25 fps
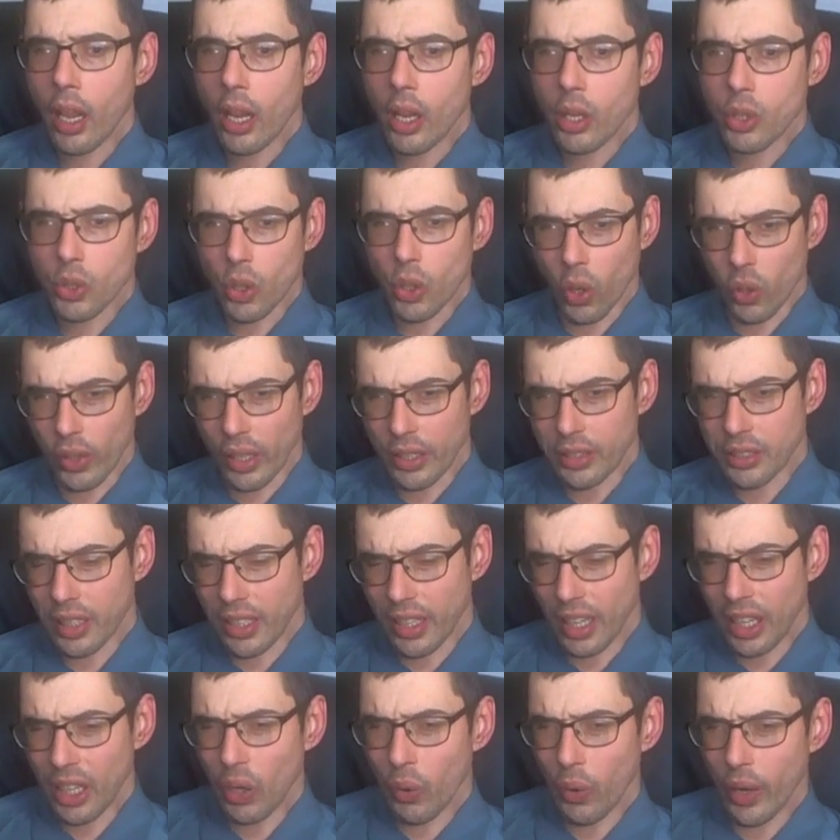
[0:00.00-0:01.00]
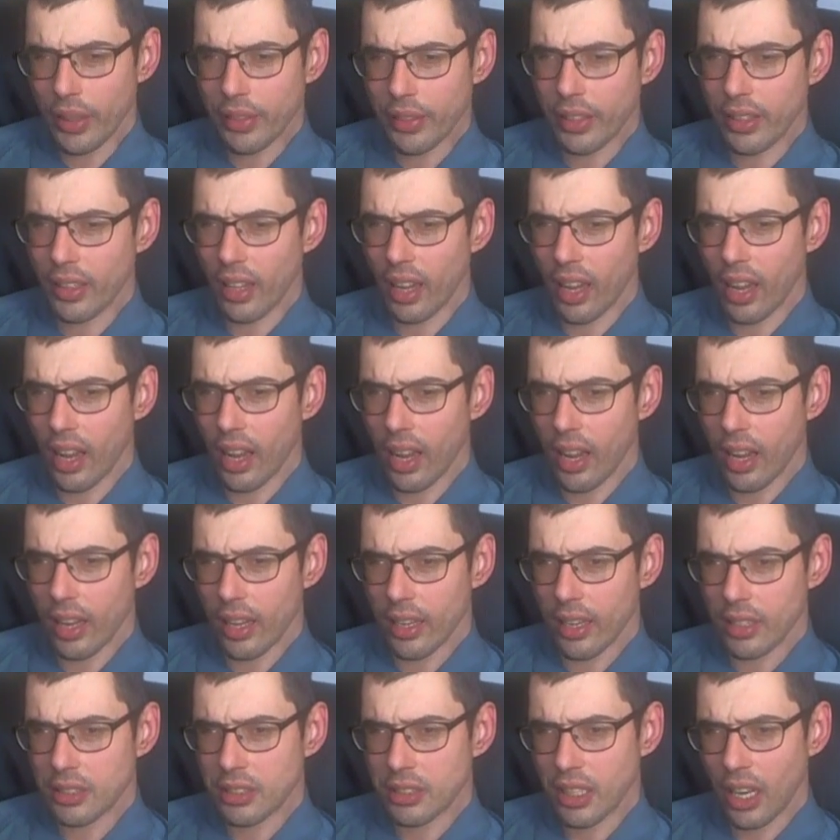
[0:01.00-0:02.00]
So let's get into it,
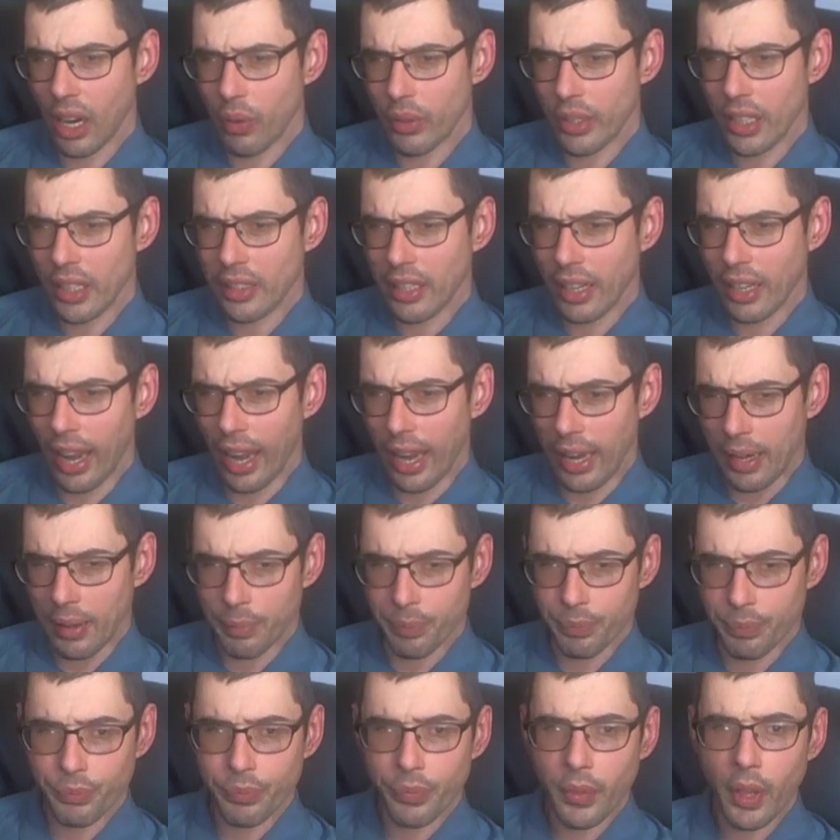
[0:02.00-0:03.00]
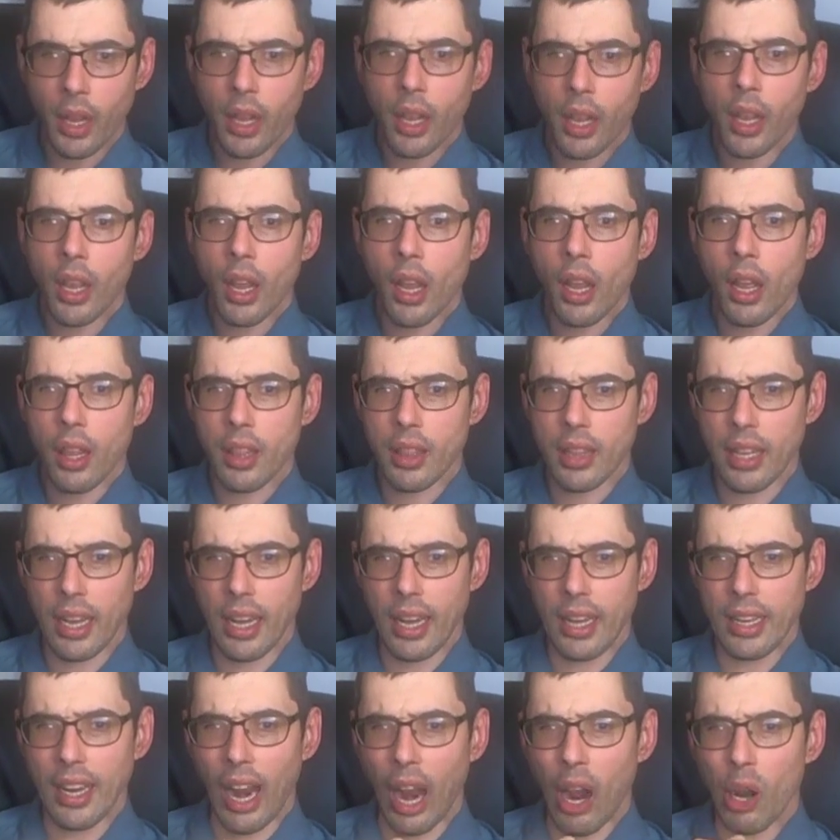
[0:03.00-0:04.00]
see how we did today.
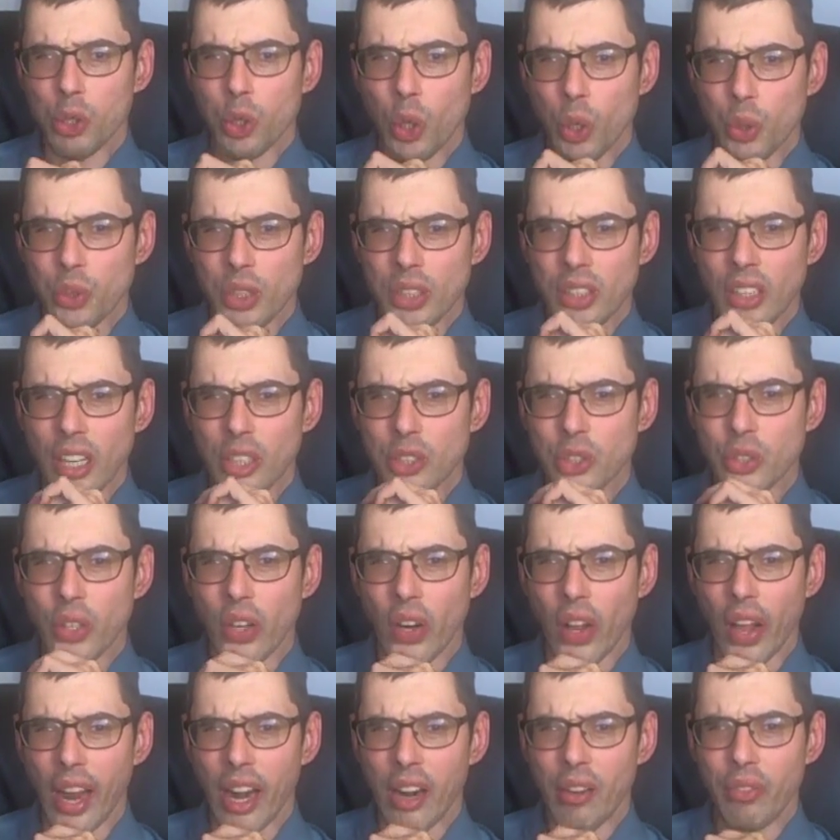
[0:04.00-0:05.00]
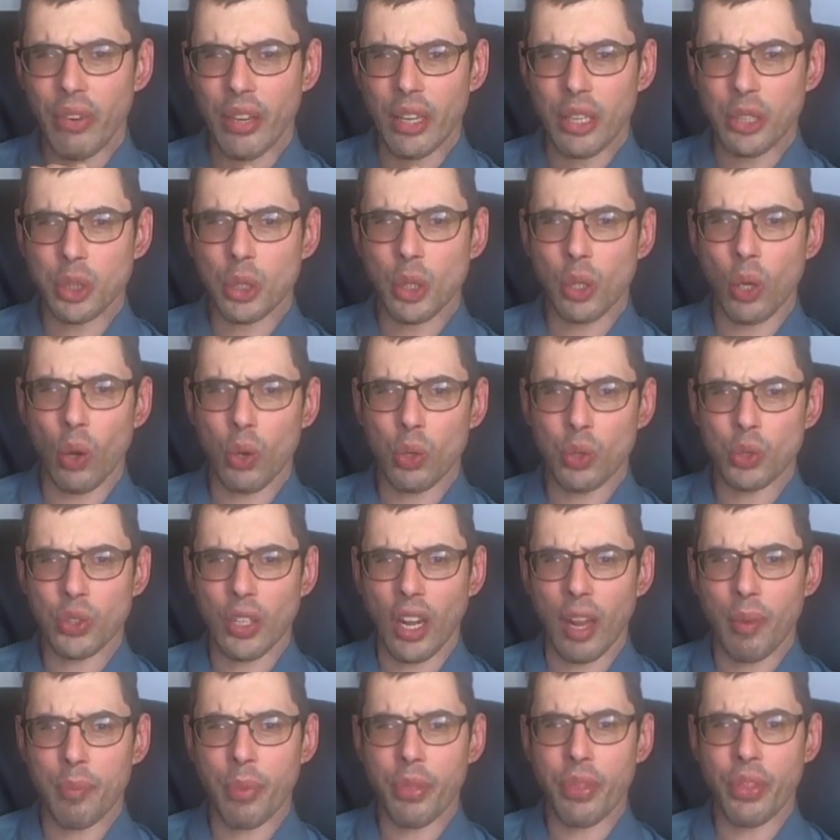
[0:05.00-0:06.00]
The Dow Jones Industrial Average closed
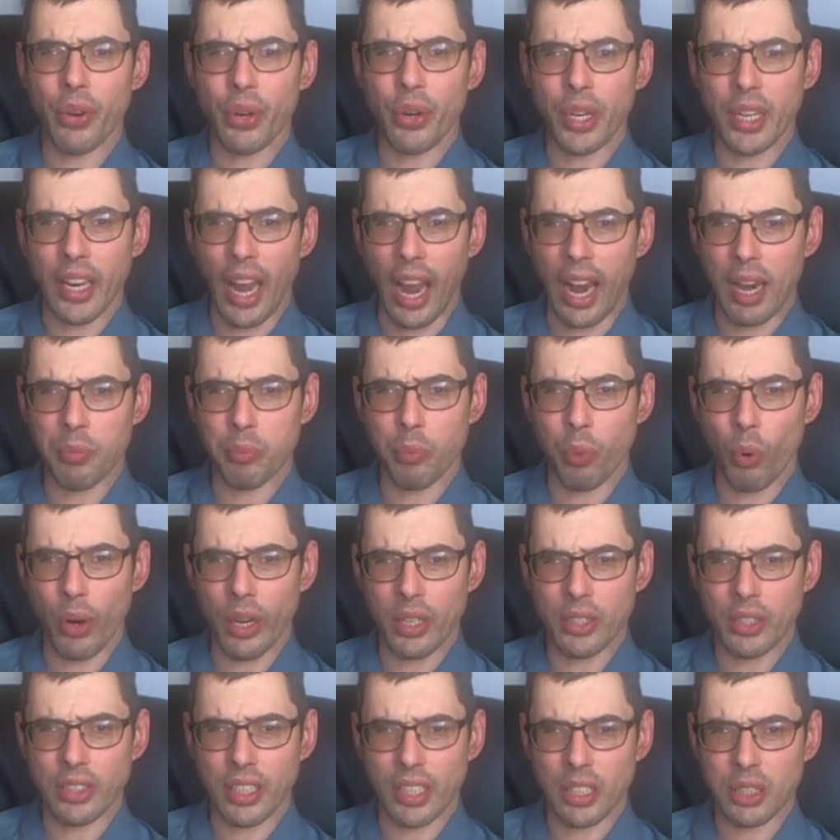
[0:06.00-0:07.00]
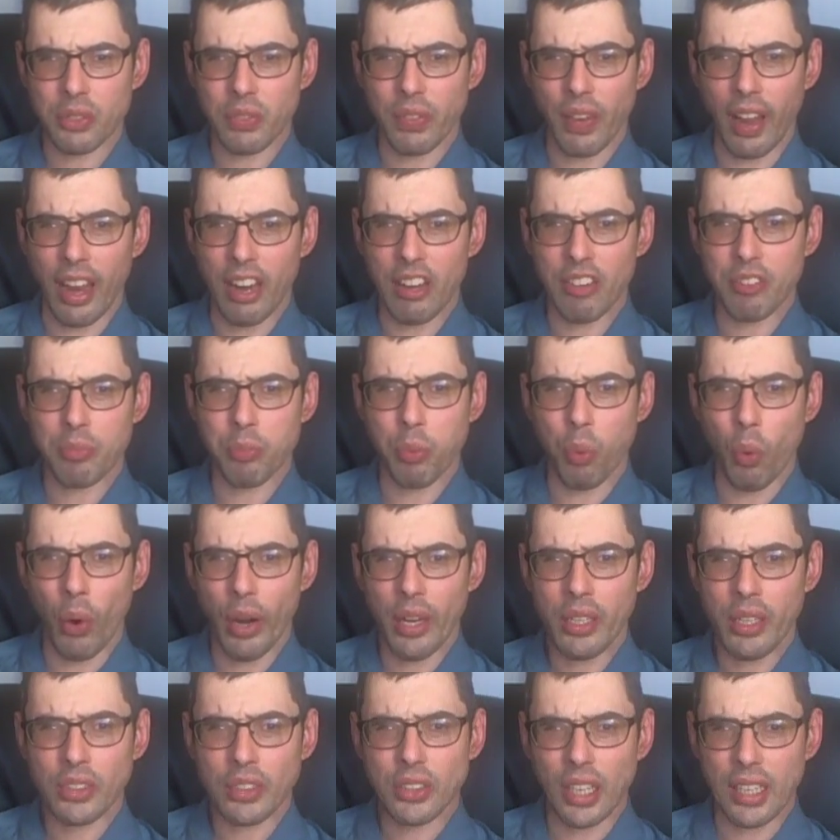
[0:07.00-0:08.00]
up 39.65
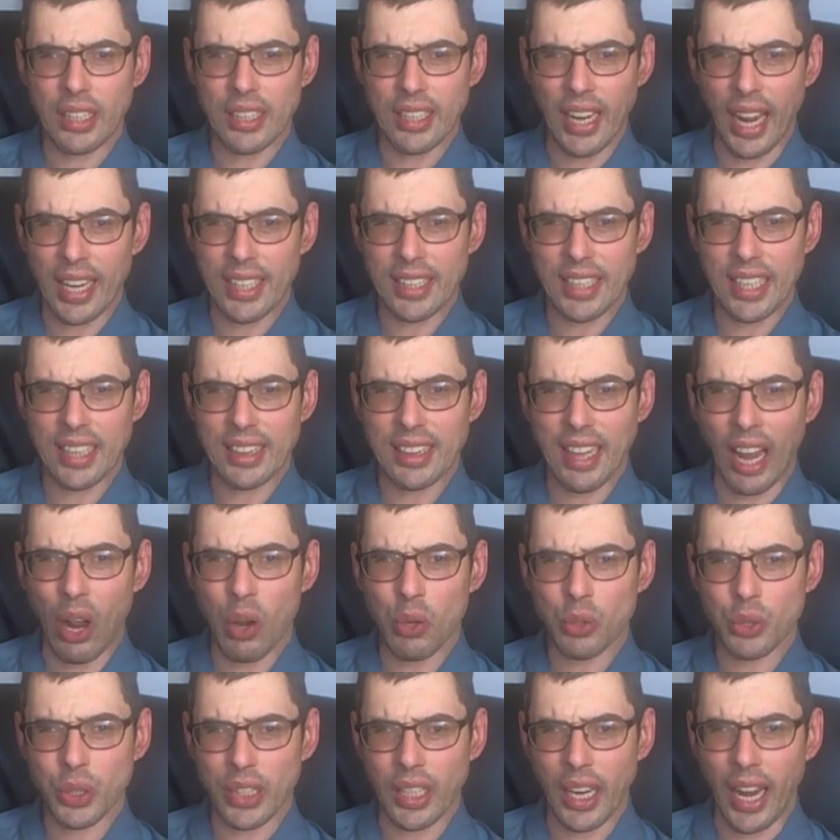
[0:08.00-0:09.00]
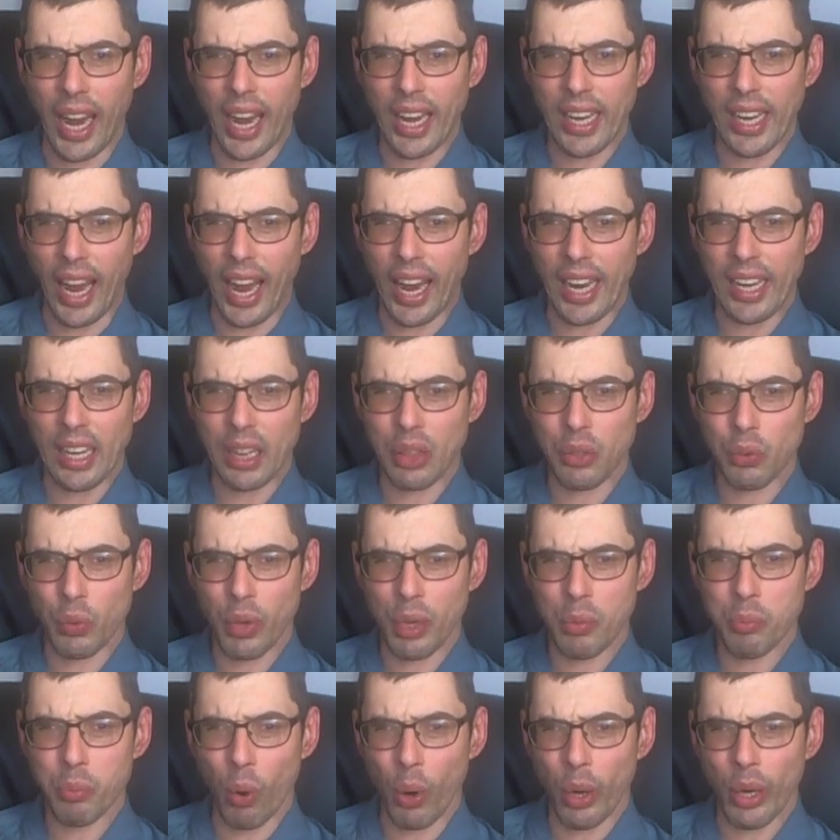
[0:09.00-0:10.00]
points to
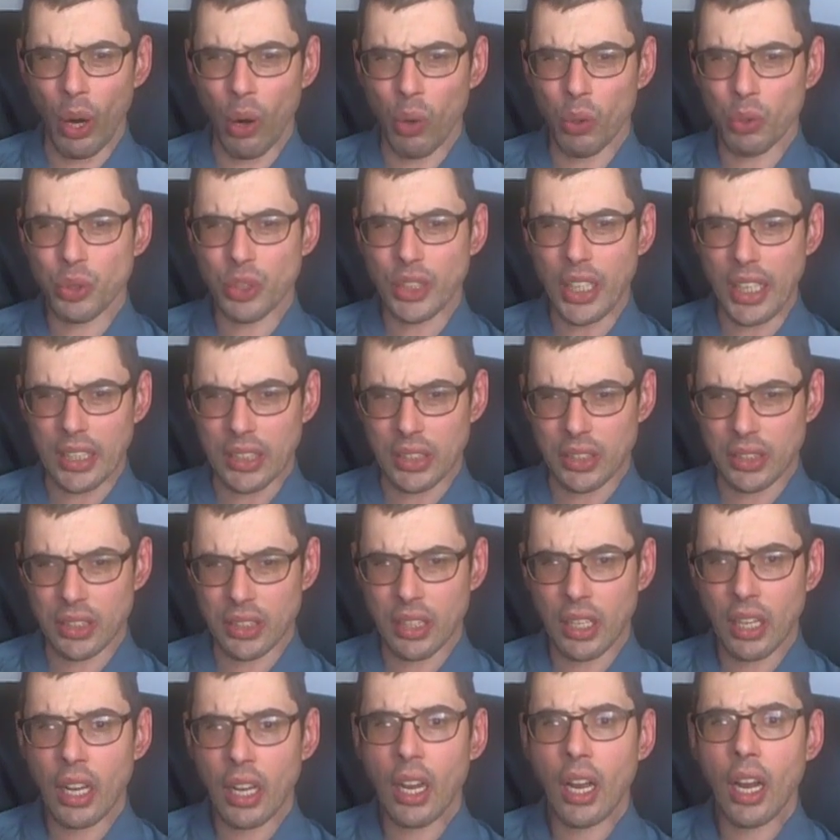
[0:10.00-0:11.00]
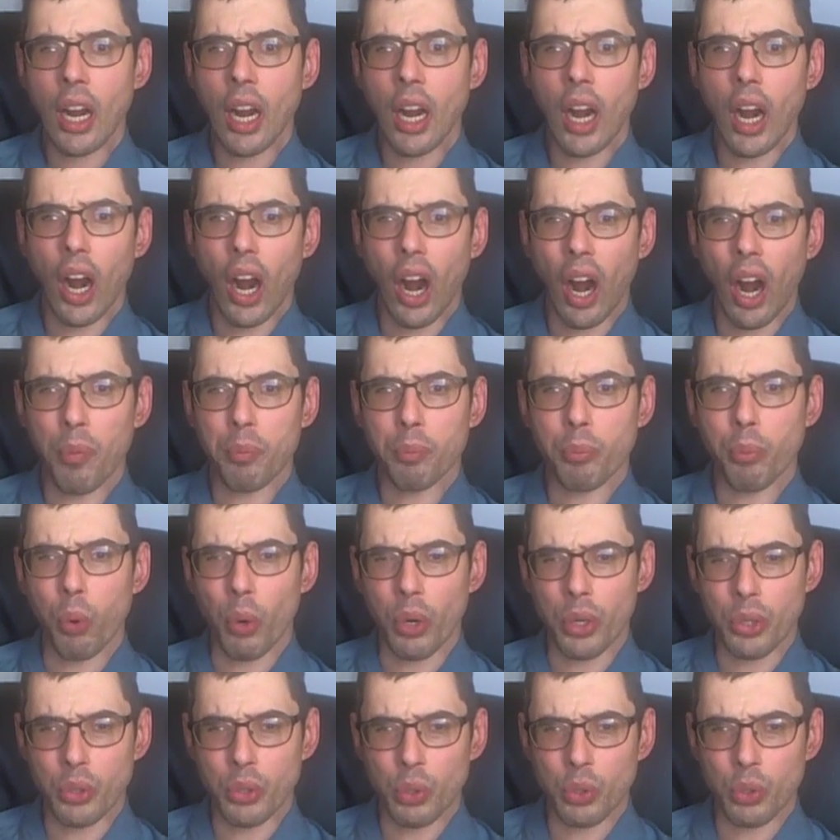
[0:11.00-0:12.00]
19,883.06, up
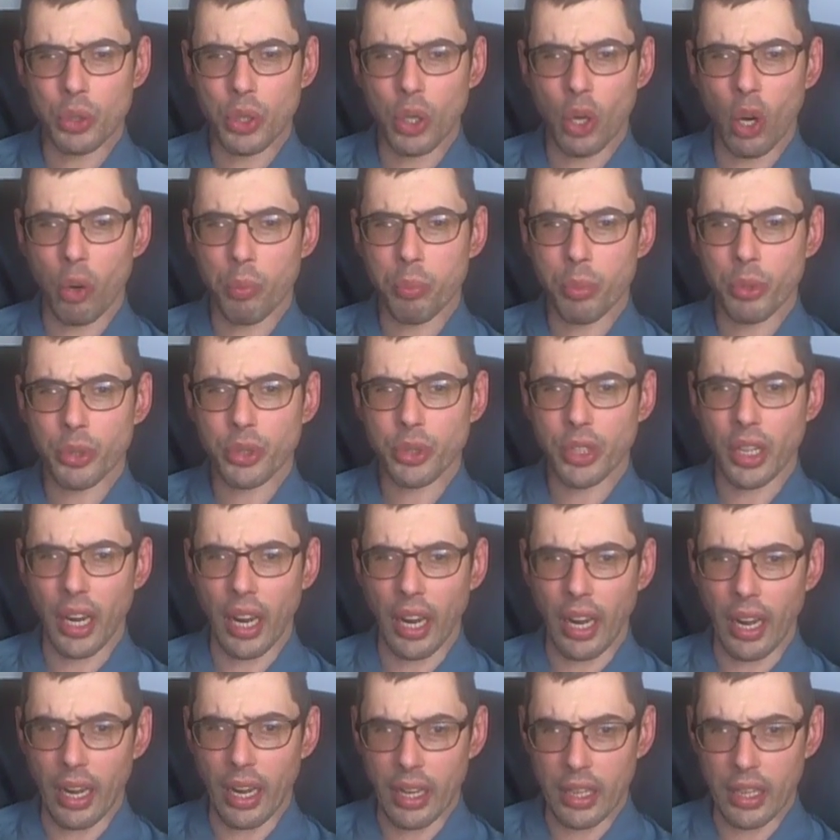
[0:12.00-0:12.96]
0.20%.